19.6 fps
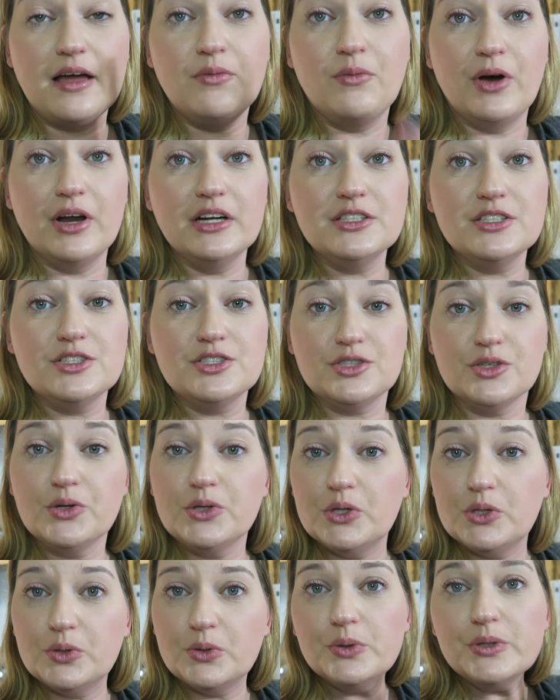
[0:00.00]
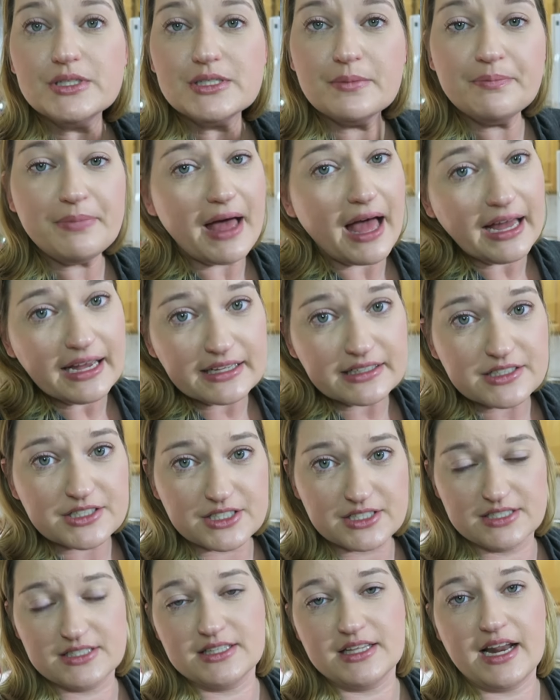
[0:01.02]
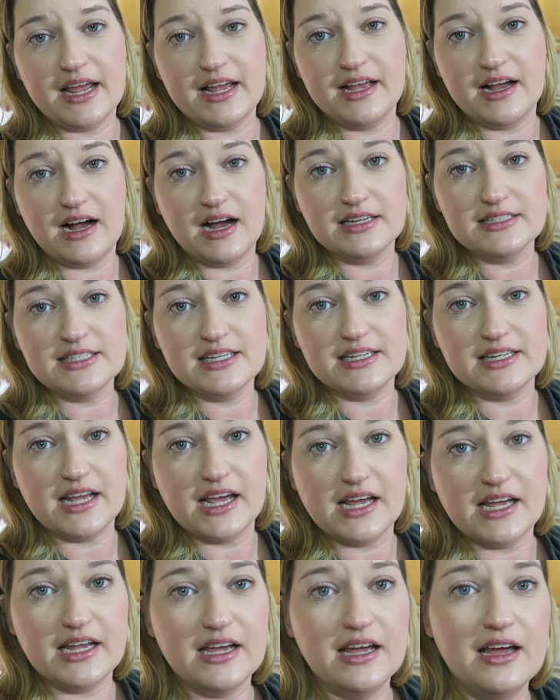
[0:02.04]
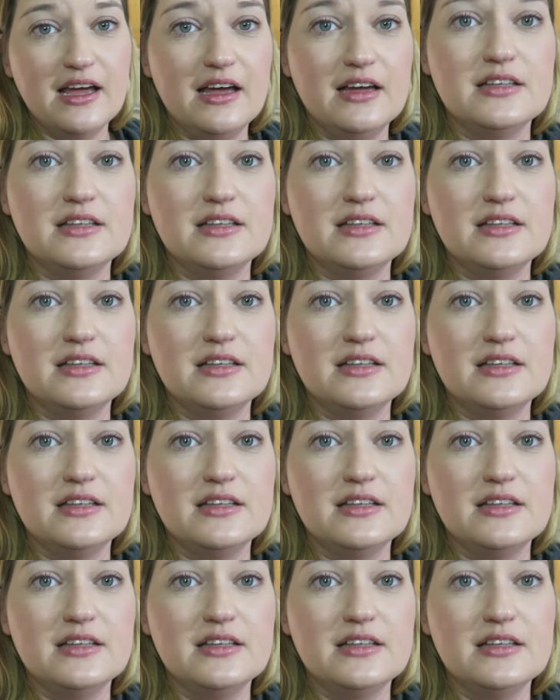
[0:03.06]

I wanted to show you some packages that I got today.